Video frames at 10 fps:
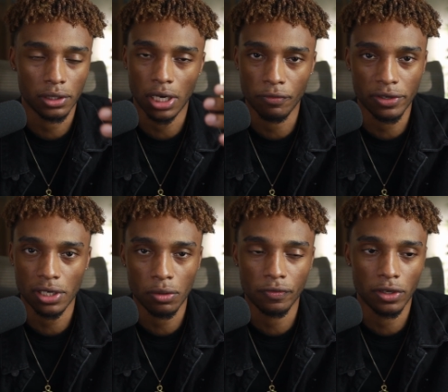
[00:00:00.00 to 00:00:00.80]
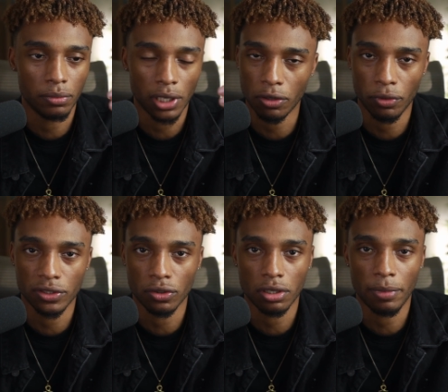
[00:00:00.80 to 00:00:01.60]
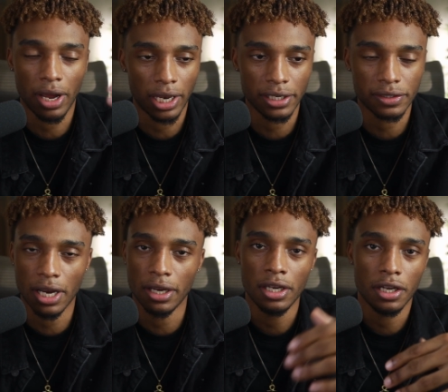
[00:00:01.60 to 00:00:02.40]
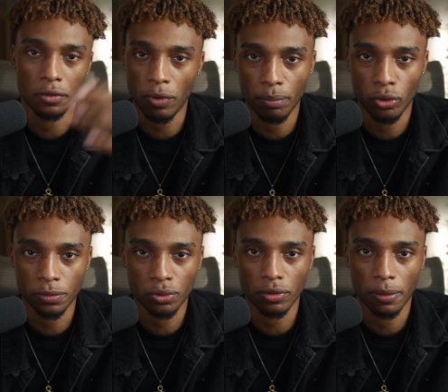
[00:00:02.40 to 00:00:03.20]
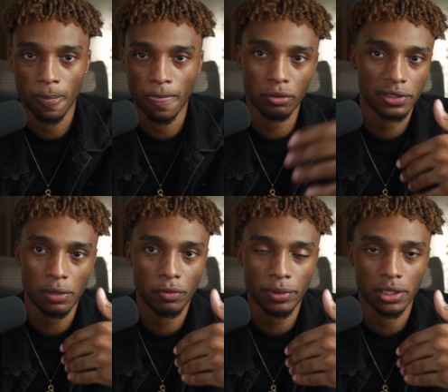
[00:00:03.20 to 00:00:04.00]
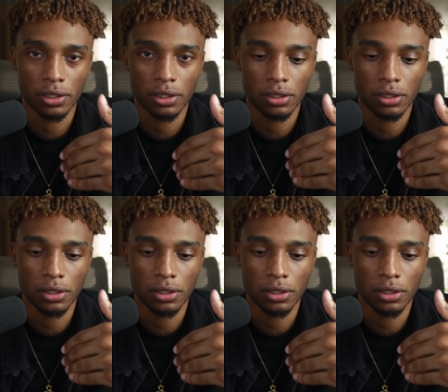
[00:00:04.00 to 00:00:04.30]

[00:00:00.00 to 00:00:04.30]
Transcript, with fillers: I resonate with him. I know what he's talking about. I like this guy. Then he went and bought his program. Or the same with me.